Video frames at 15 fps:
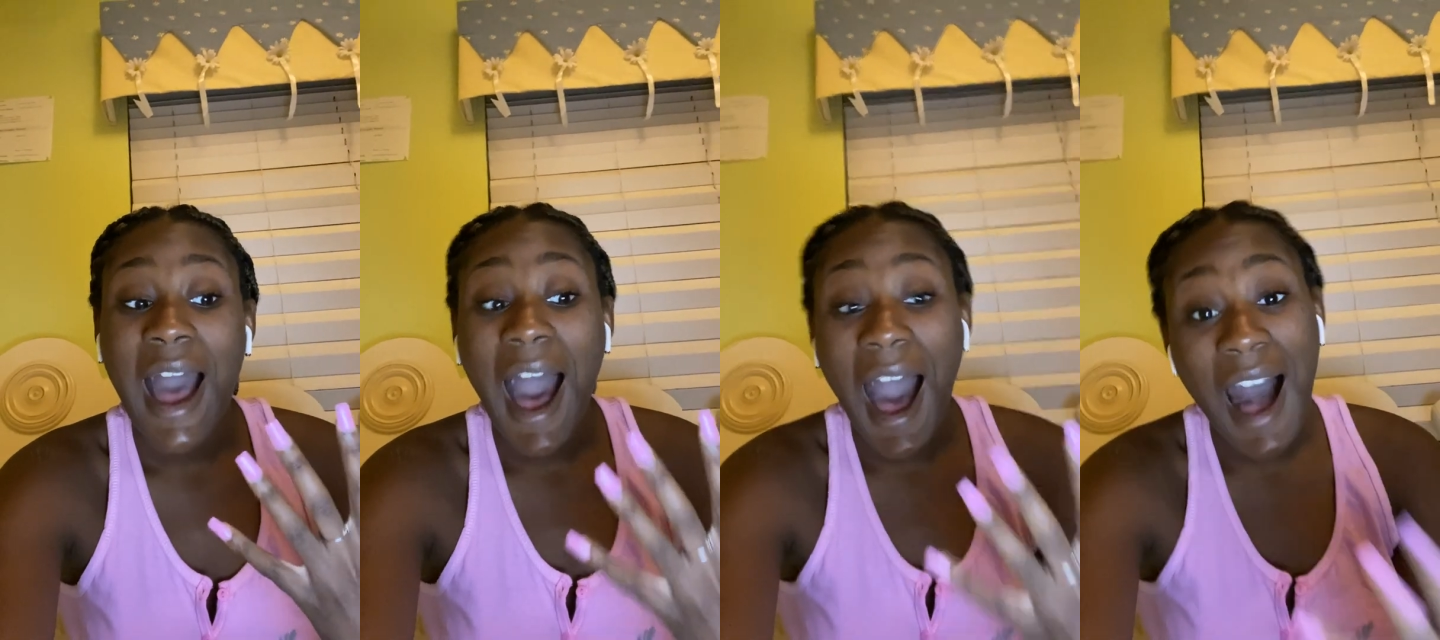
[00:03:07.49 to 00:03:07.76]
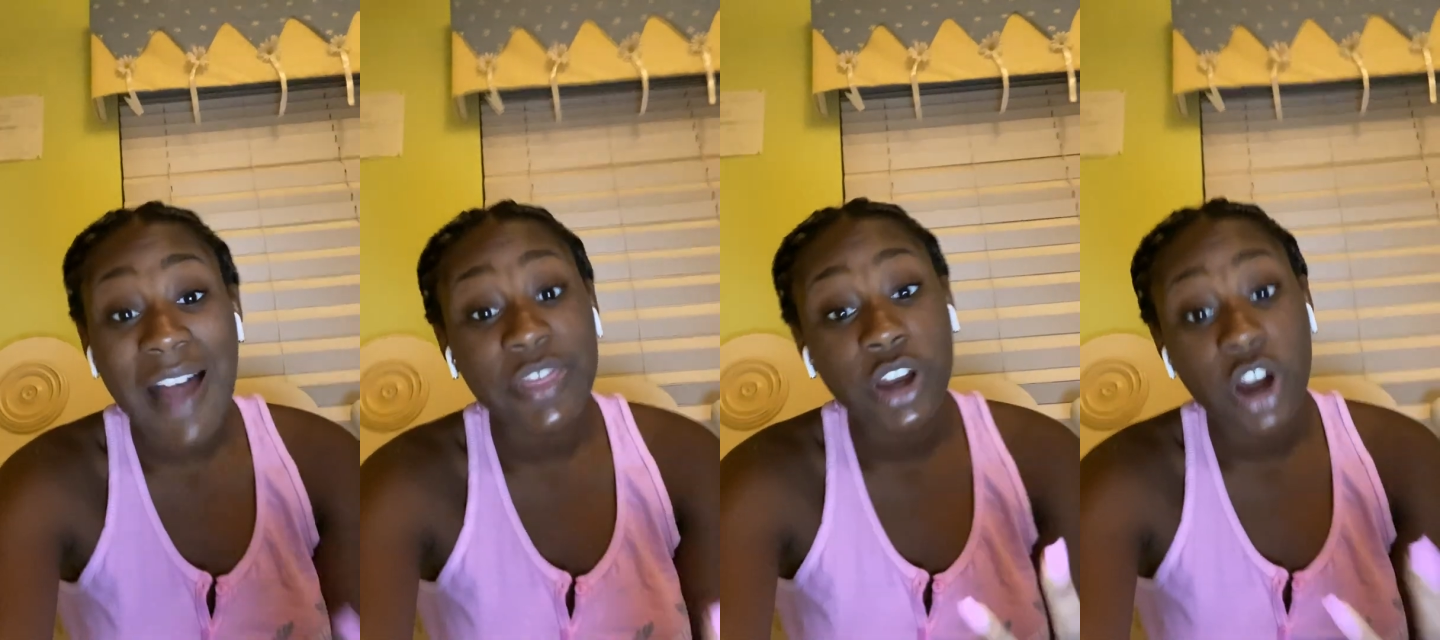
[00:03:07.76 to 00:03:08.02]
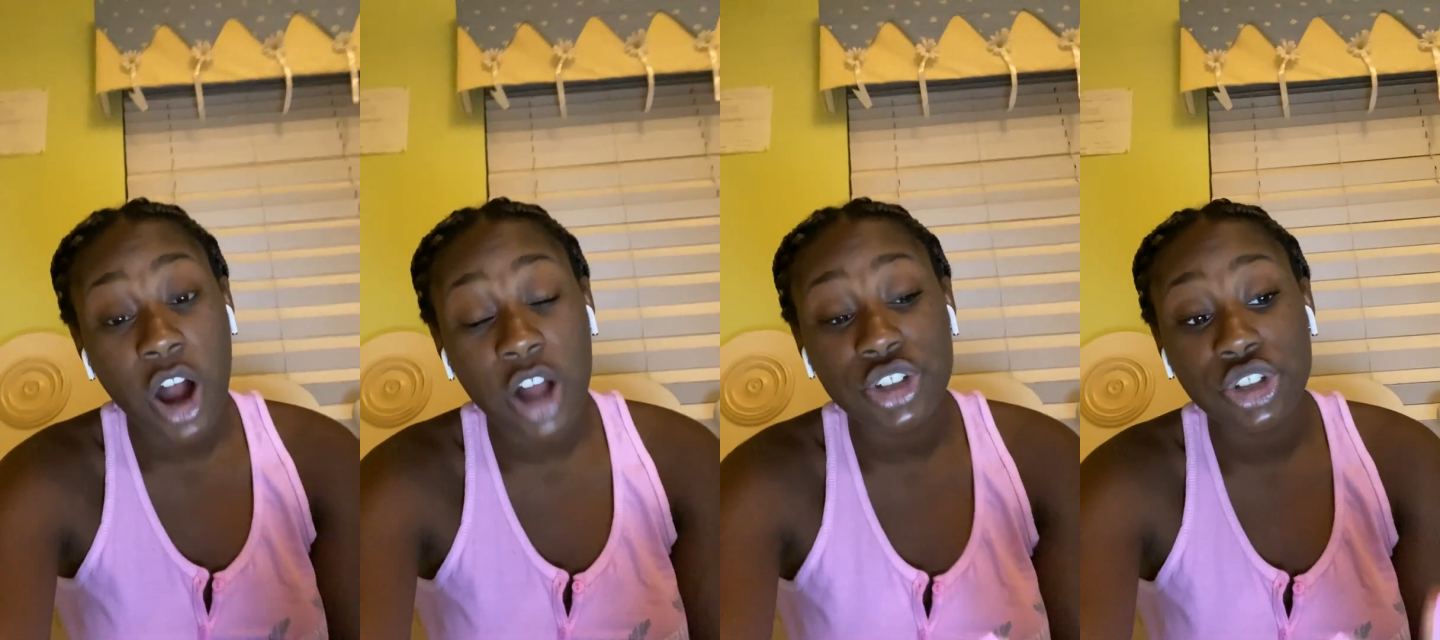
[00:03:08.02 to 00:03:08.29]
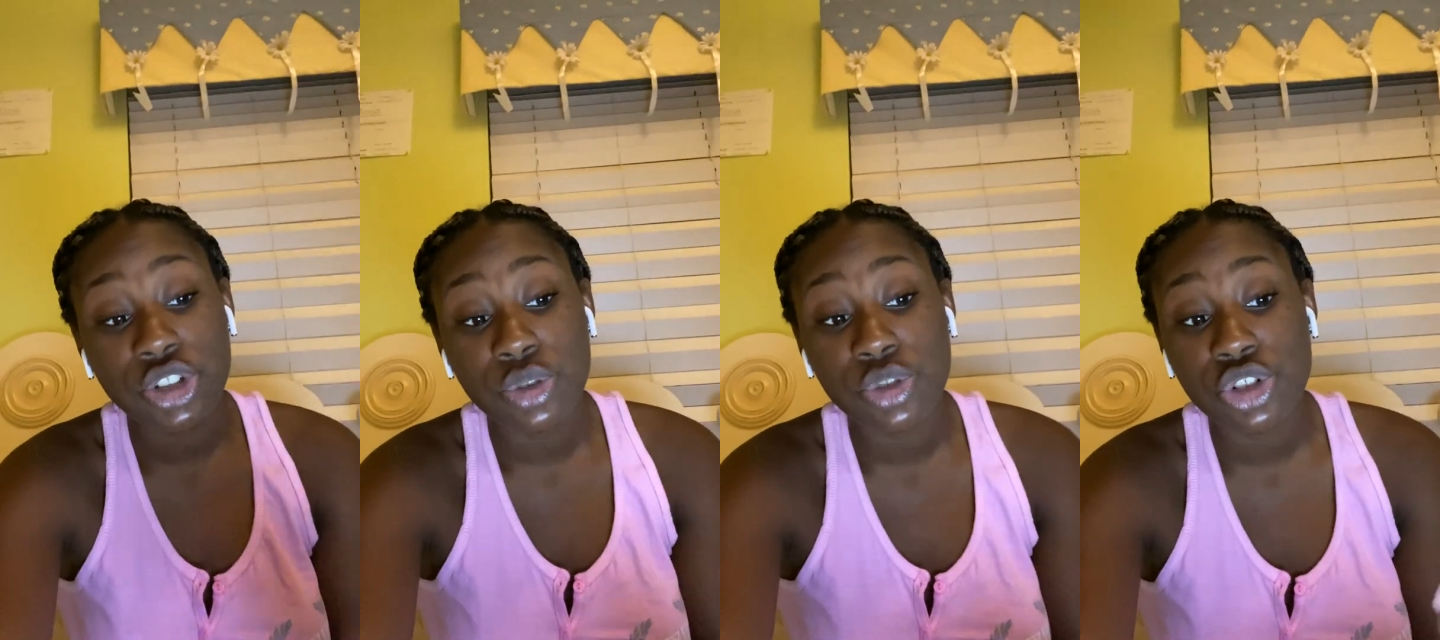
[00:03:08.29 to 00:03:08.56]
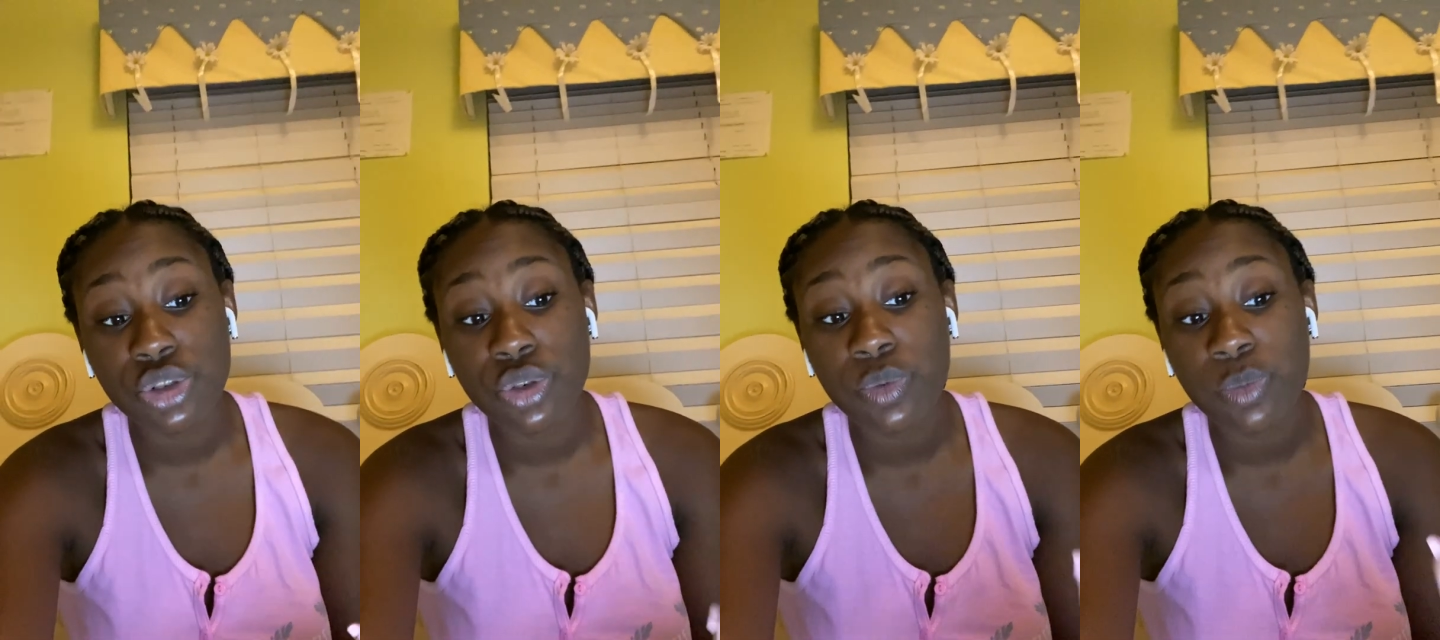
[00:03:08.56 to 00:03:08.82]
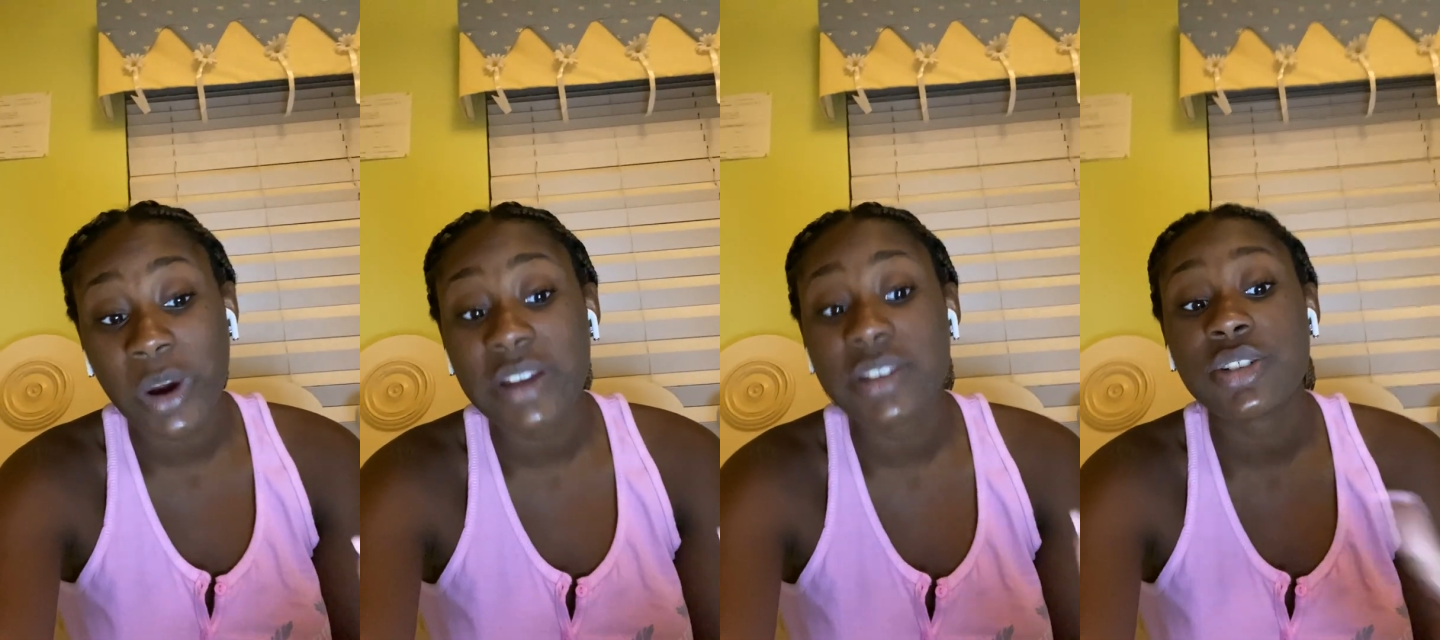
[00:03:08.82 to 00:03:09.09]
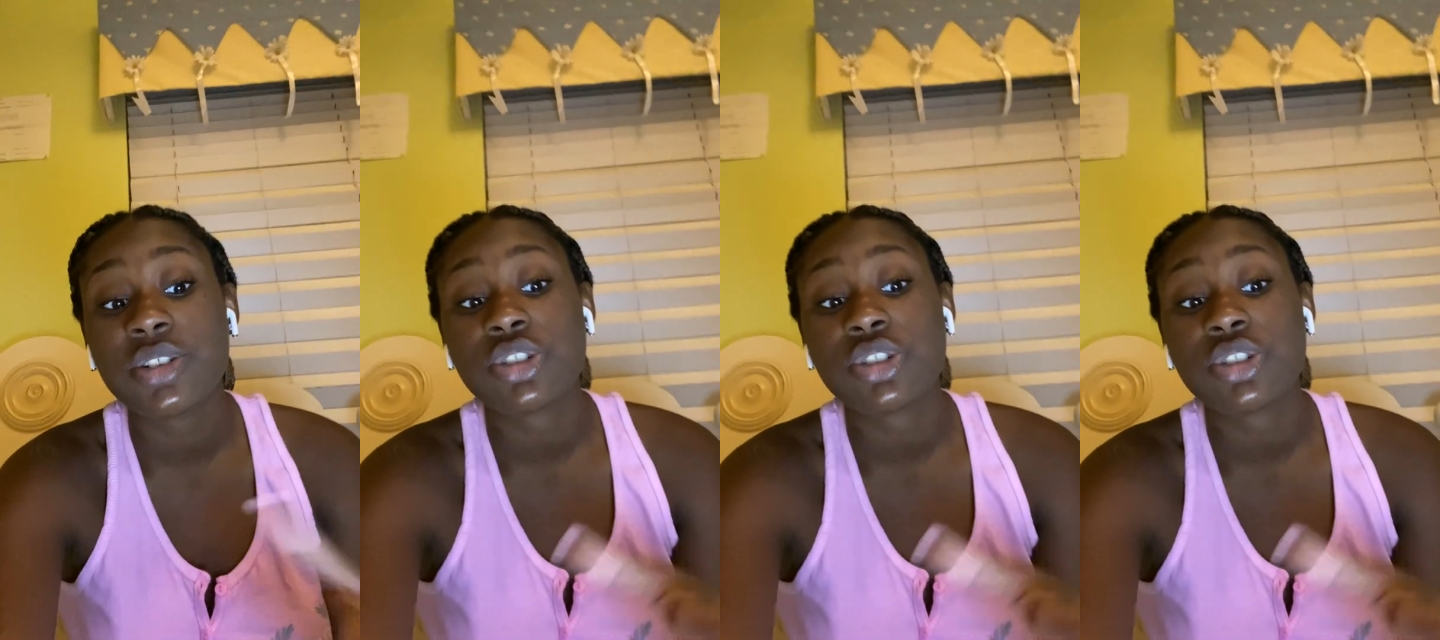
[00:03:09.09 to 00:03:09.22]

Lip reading: have the constitutional right to